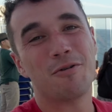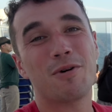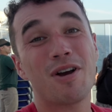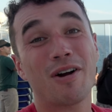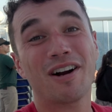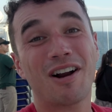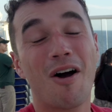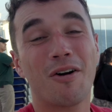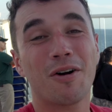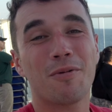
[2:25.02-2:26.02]
We are
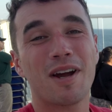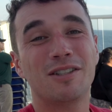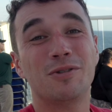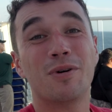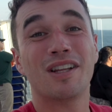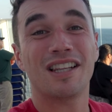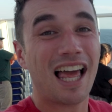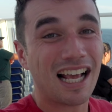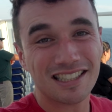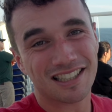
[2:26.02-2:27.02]
on our way to
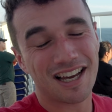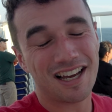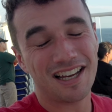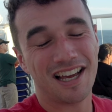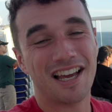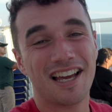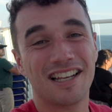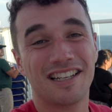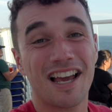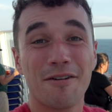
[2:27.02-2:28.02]
Alaska,
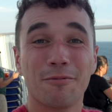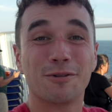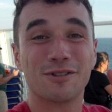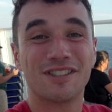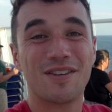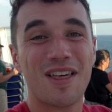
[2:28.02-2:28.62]
and yeah, we'll see you